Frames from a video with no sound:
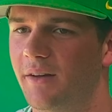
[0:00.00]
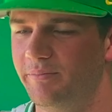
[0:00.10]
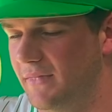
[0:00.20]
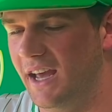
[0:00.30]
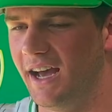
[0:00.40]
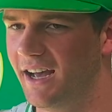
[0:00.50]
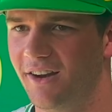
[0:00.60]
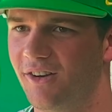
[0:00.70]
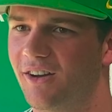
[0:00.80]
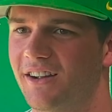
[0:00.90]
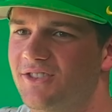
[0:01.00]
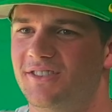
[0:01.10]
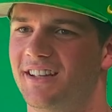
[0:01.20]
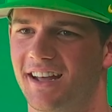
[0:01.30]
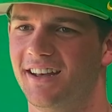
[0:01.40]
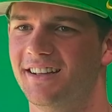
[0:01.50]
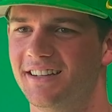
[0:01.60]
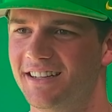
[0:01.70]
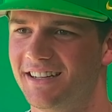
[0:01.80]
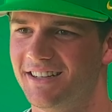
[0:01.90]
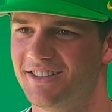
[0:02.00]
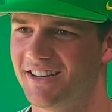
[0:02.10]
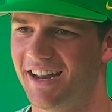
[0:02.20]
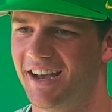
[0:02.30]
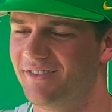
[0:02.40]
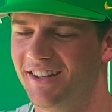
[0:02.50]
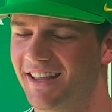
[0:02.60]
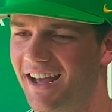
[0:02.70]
Yeah, I don't know. I just kind of haven't done that.